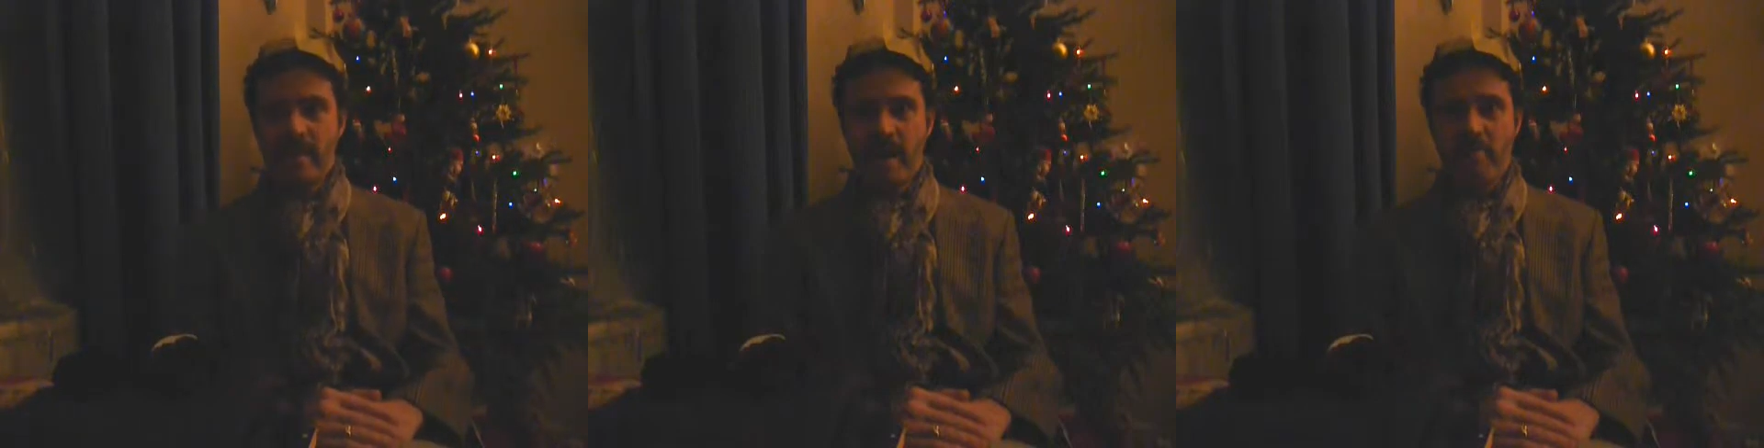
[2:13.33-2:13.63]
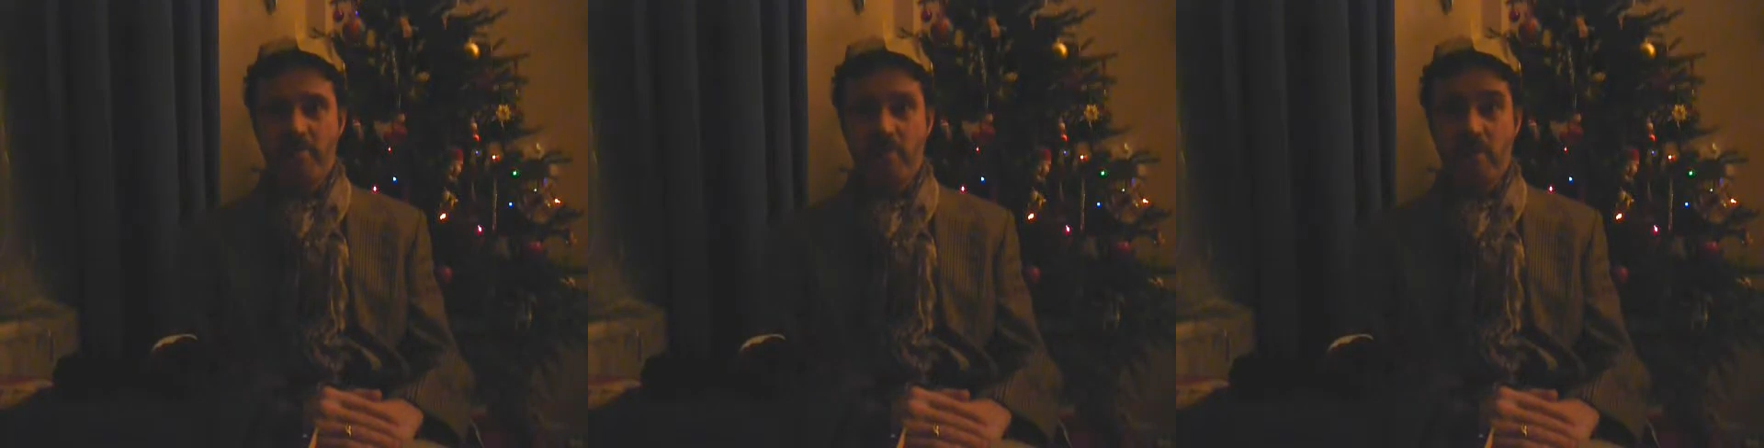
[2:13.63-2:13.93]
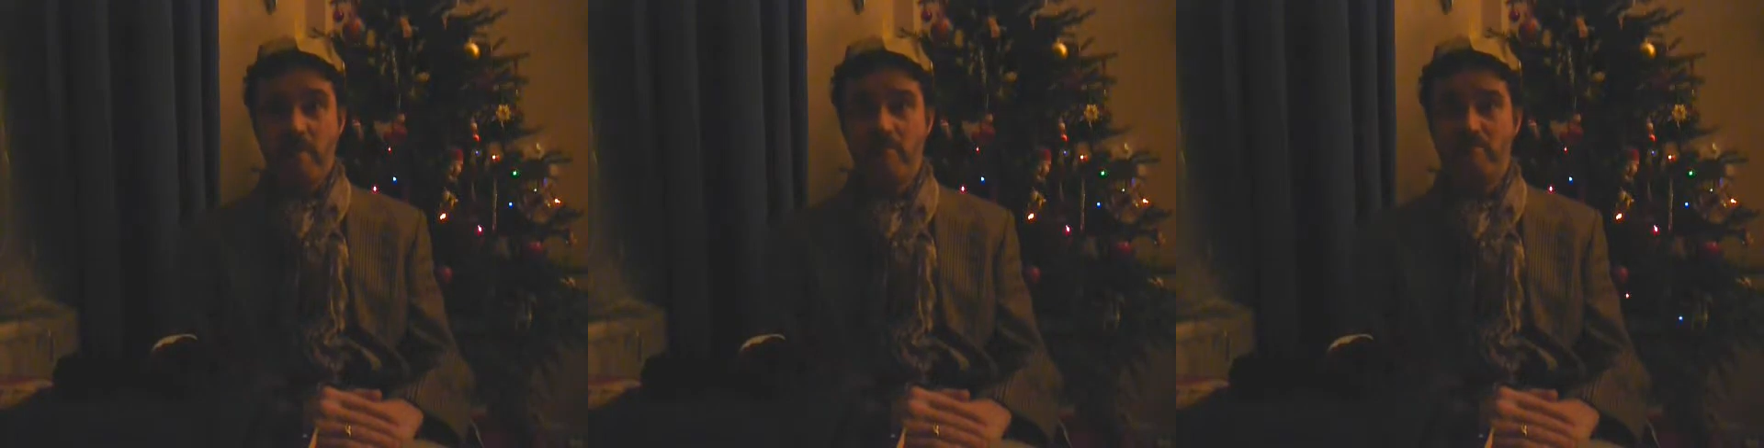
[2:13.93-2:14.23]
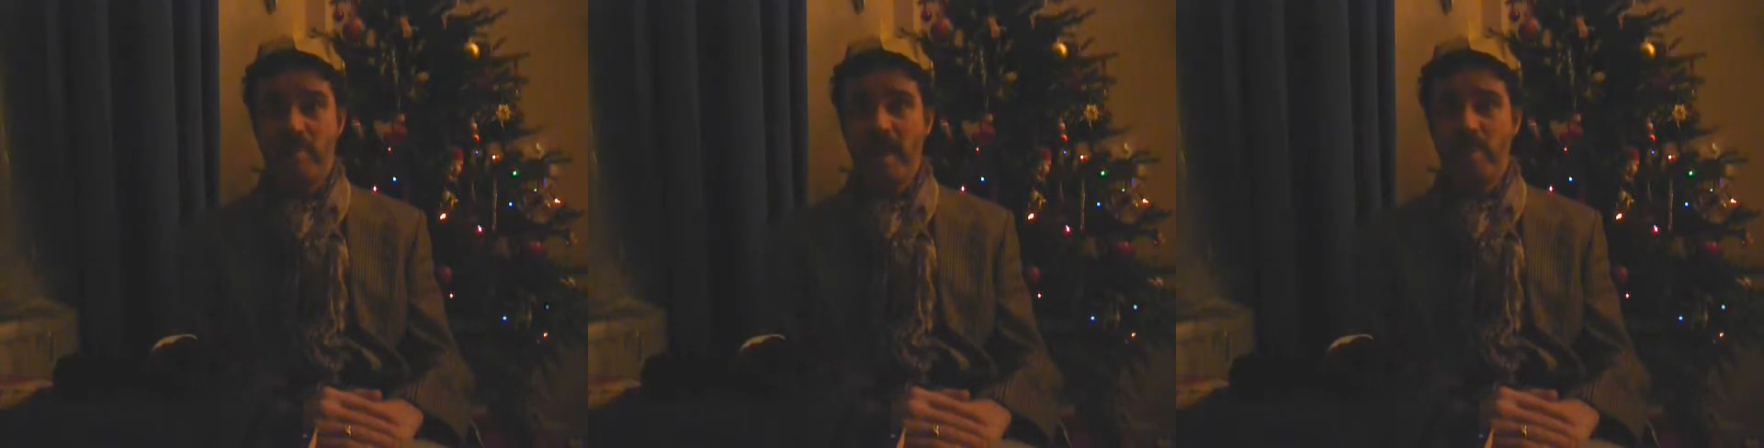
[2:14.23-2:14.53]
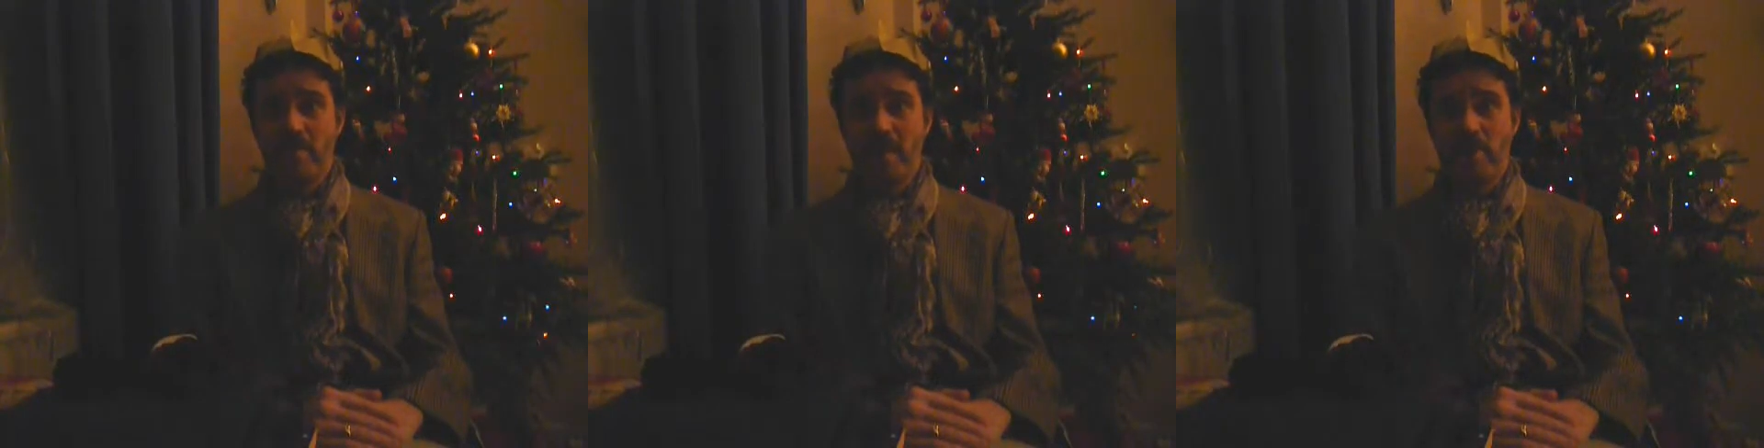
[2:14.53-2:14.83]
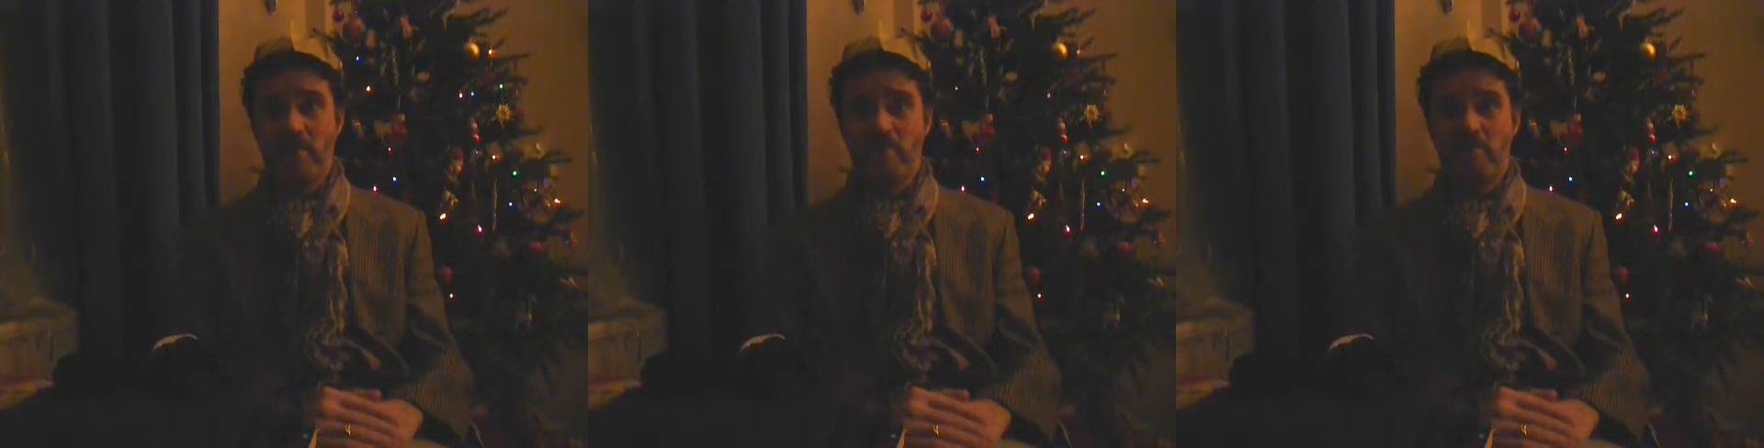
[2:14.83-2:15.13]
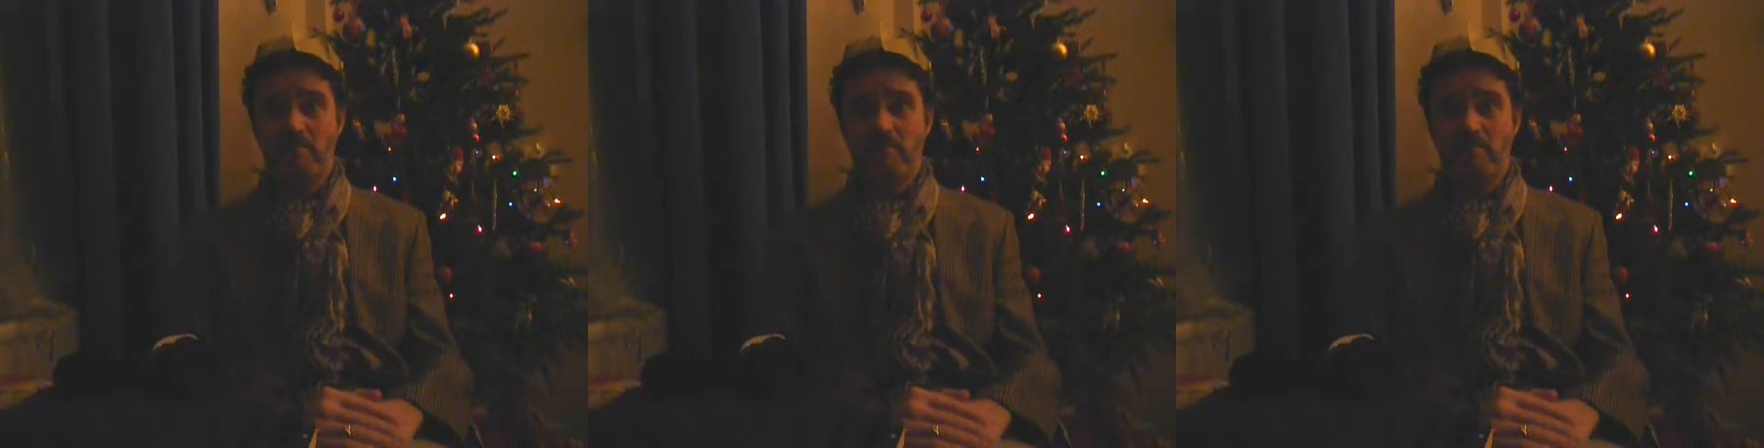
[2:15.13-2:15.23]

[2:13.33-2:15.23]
I've thrown a biplane over